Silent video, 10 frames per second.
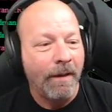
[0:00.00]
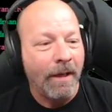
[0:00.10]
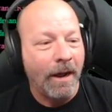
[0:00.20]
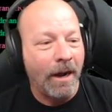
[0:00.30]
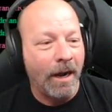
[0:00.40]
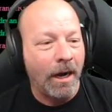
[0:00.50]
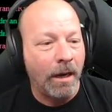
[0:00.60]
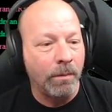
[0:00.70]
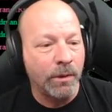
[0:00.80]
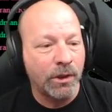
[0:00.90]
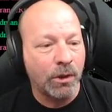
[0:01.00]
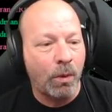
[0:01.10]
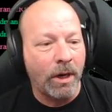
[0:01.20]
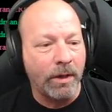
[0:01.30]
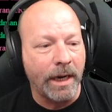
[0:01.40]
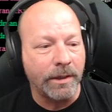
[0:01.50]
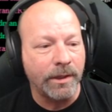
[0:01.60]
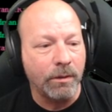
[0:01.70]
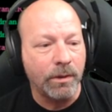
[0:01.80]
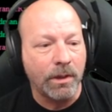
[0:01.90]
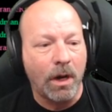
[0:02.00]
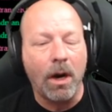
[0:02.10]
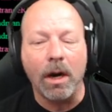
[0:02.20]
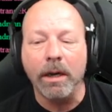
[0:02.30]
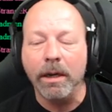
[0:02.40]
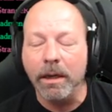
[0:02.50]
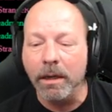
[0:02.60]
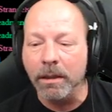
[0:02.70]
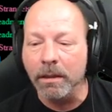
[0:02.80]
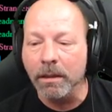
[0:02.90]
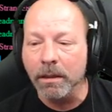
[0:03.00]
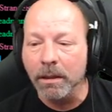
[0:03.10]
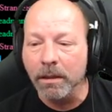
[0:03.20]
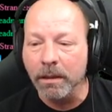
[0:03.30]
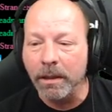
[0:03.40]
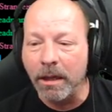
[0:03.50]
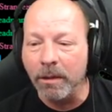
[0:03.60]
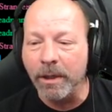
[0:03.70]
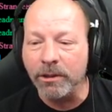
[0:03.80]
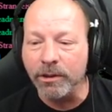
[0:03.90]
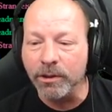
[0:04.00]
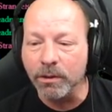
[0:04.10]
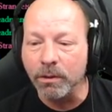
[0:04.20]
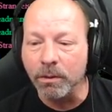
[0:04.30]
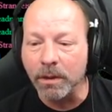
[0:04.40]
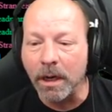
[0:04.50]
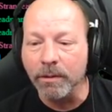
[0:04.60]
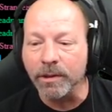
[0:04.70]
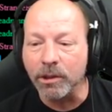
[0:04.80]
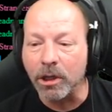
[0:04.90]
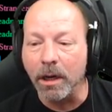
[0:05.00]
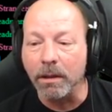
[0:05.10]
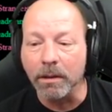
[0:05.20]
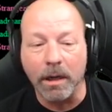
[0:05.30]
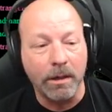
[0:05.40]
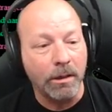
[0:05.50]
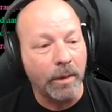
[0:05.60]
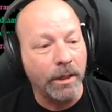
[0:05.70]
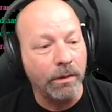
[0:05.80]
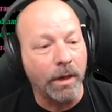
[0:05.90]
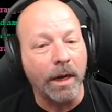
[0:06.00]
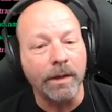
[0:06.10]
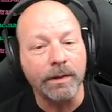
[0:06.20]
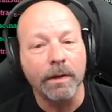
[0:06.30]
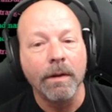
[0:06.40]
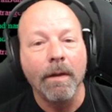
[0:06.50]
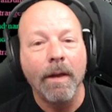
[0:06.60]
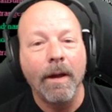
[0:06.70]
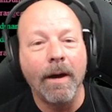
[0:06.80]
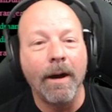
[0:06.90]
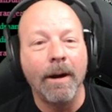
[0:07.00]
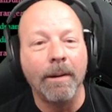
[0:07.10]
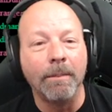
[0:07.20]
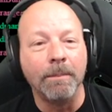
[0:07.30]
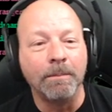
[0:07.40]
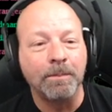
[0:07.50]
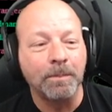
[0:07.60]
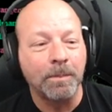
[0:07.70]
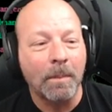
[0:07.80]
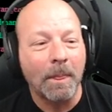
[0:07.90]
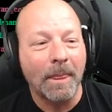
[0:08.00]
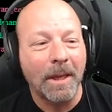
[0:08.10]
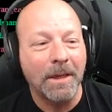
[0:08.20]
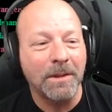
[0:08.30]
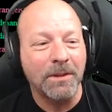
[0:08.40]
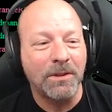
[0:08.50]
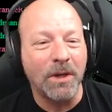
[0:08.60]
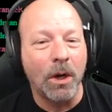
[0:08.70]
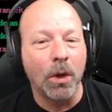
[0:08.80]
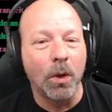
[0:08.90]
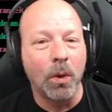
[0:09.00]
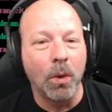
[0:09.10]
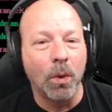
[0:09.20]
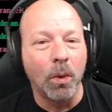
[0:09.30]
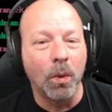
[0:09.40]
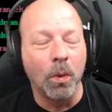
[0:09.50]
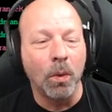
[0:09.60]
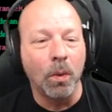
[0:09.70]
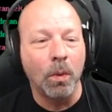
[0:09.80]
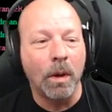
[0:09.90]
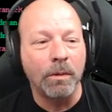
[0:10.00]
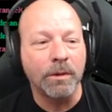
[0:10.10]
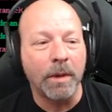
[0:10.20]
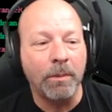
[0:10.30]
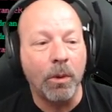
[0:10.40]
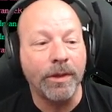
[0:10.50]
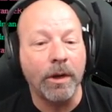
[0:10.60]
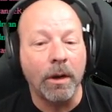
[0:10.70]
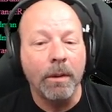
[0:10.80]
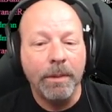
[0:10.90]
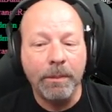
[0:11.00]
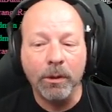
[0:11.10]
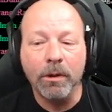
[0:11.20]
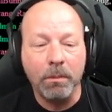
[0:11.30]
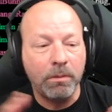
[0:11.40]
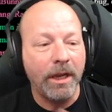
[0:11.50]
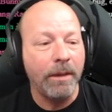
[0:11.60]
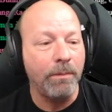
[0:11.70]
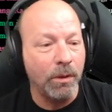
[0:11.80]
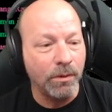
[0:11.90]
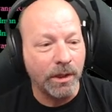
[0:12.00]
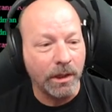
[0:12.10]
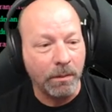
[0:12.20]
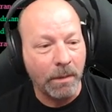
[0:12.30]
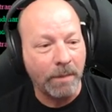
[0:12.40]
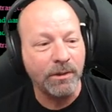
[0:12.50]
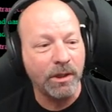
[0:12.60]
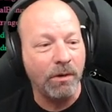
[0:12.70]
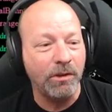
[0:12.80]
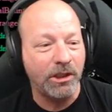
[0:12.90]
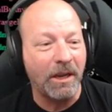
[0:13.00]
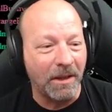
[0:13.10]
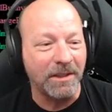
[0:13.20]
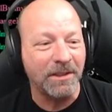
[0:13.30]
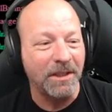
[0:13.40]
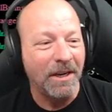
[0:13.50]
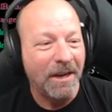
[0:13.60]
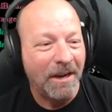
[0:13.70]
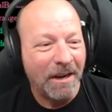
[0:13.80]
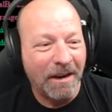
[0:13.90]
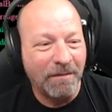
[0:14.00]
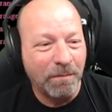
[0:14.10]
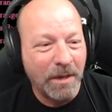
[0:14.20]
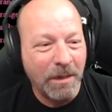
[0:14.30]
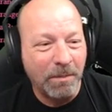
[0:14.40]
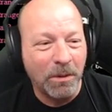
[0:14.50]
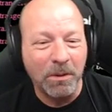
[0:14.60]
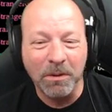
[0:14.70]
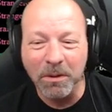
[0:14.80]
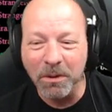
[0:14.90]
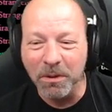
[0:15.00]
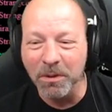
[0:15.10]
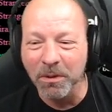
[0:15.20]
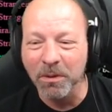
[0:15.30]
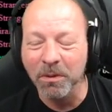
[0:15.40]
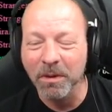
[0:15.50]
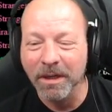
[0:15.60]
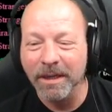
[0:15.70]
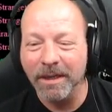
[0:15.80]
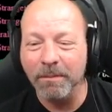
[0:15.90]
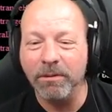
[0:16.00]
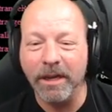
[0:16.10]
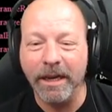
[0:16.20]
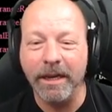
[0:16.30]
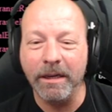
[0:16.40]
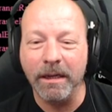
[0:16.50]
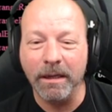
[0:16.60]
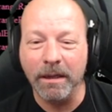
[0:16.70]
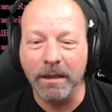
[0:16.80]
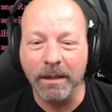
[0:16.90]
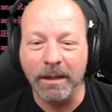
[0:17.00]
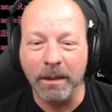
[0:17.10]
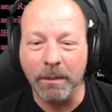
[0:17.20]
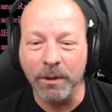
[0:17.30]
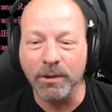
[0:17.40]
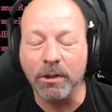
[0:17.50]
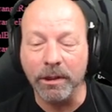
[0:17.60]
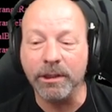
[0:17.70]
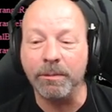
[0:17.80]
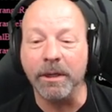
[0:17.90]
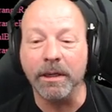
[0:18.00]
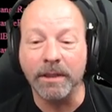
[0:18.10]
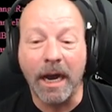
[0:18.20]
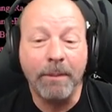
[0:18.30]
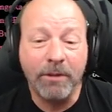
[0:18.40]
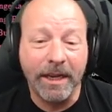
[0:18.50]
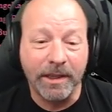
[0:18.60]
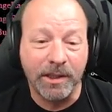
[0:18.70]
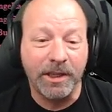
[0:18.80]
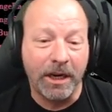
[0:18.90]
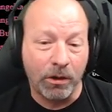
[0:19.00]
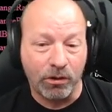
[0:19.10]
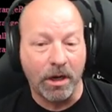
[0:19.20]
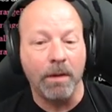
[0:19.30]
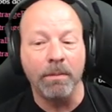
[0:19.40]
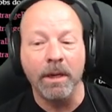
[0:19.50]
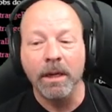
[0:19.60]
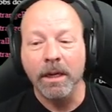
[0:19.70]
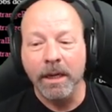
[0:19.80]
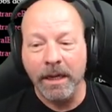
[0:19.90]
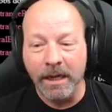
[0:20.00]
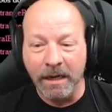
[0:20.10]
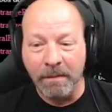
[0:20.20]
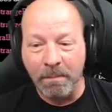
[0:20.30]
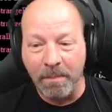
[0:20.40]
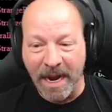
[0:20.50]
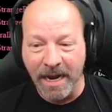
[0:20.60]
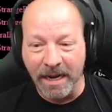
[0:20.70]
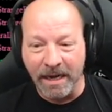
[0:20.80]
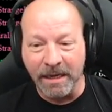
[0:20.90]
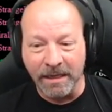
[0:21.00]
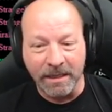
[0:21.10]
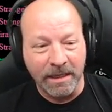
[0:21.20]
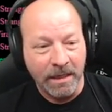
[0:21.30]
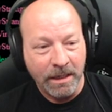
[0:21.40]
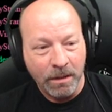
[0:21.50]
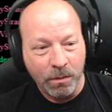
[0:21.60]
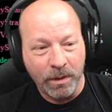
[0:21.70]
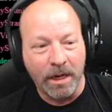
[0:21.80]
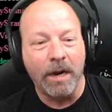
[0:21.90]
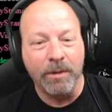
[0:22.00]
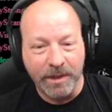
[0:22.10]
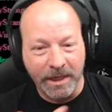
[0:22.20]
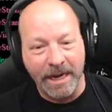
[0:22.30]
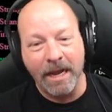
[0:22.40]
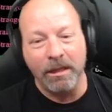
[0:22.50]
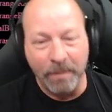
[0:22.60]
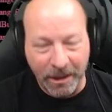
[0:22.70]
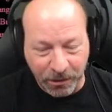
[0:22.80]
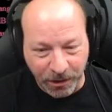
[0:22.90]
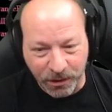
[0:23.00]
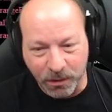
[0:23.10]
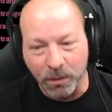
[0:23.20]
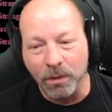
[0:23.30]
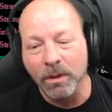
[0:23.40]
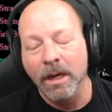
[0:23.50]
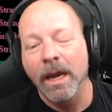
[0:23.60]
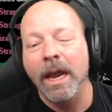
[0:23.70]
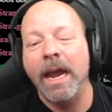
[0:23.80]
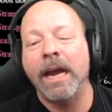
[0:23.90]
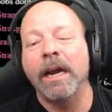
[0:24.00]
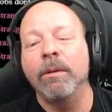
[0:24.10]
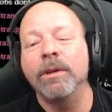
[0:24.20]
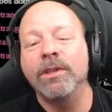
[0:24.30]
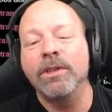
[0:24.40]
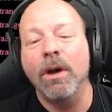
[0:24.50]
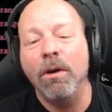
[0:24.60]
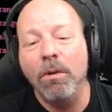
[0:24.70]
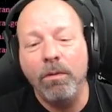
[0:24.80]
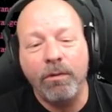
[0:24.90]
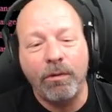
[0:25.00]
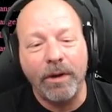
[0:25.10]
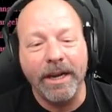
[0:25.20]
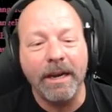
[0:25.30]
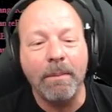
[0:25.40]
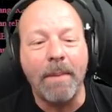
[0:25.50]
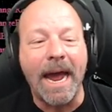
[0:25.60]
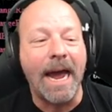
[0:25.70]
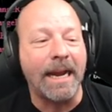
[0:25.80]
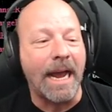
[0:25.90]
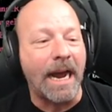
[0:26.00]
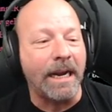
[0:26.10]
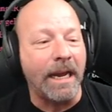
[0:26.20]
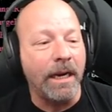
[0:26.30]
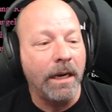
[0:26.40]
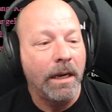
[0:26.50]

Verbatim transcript: Um, square dancing was taught in elementary school when I was a child. I don't know about you guys. Um, so what was my point there? People can play music. I'm so jealous of people who can play a musical instrument because I played the snare drum in band when I was in elementary school, and I was so friggin' bad at it